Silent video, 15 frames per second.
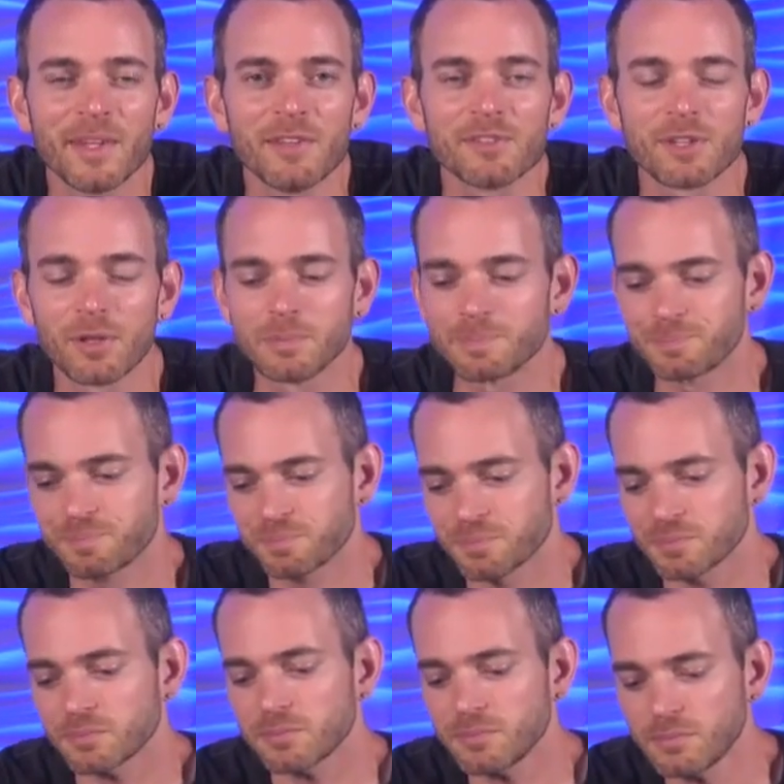So
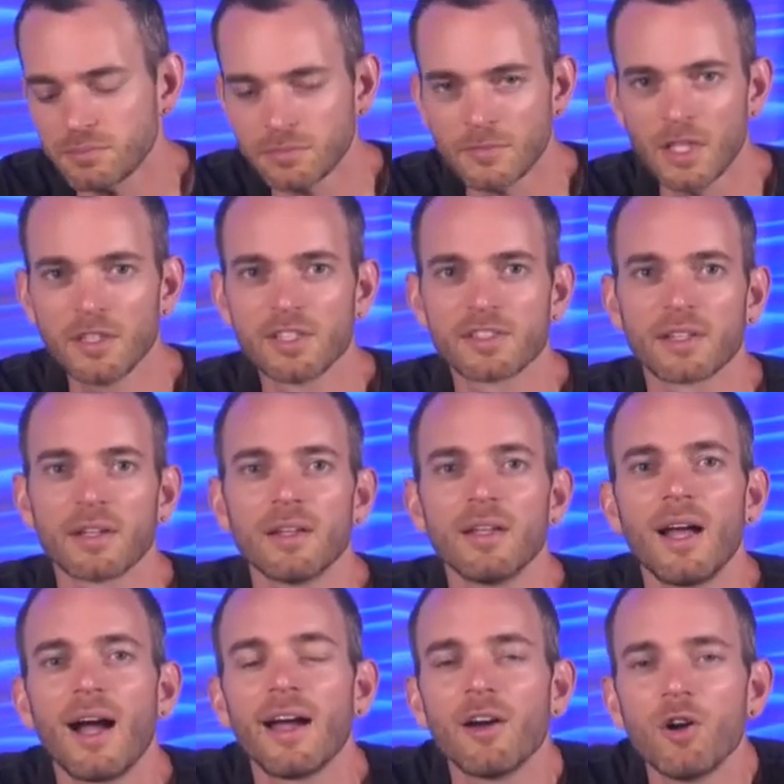listen,
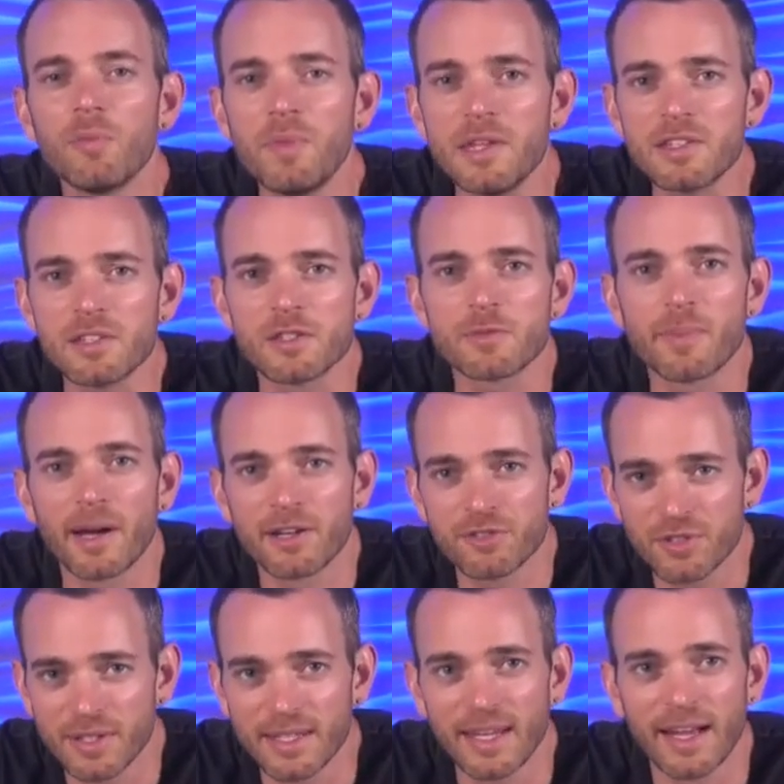I hope this inspires
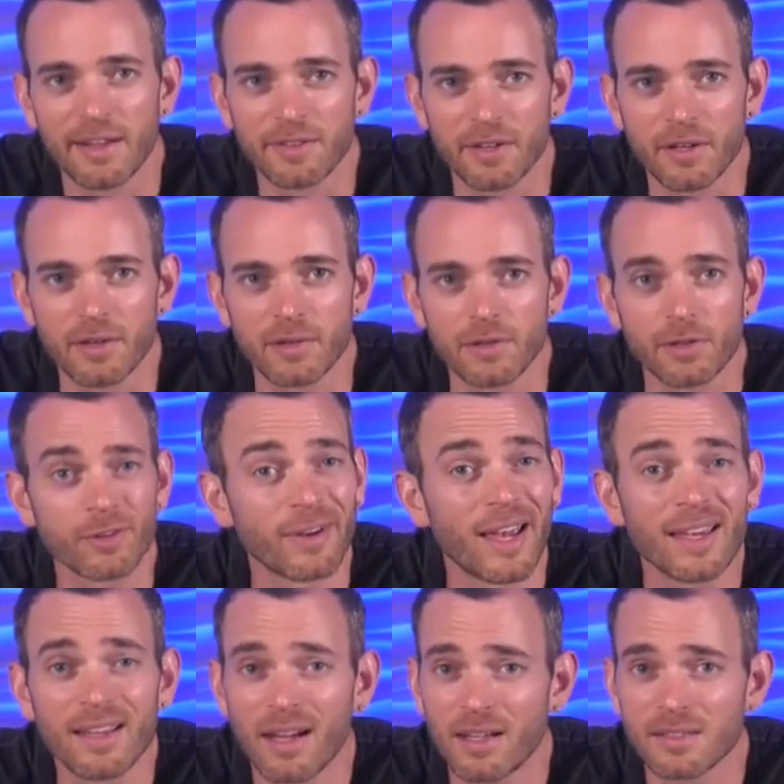you to get out there,
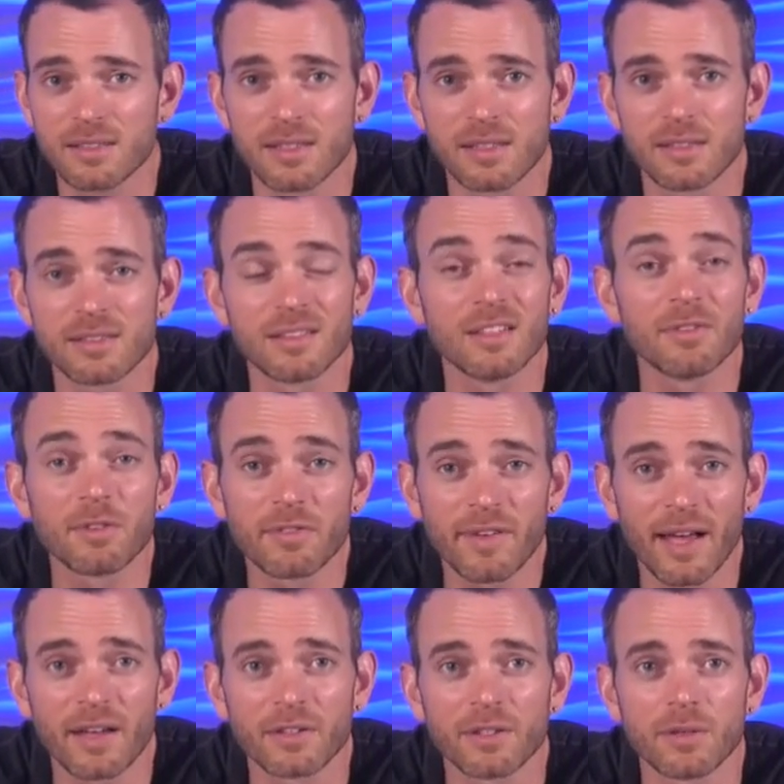create content, deliver
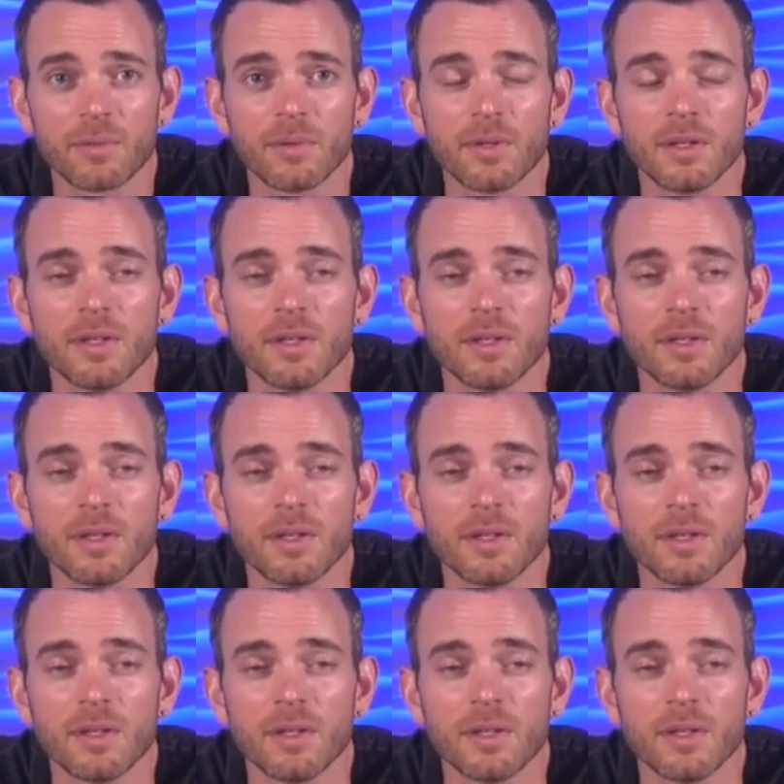value,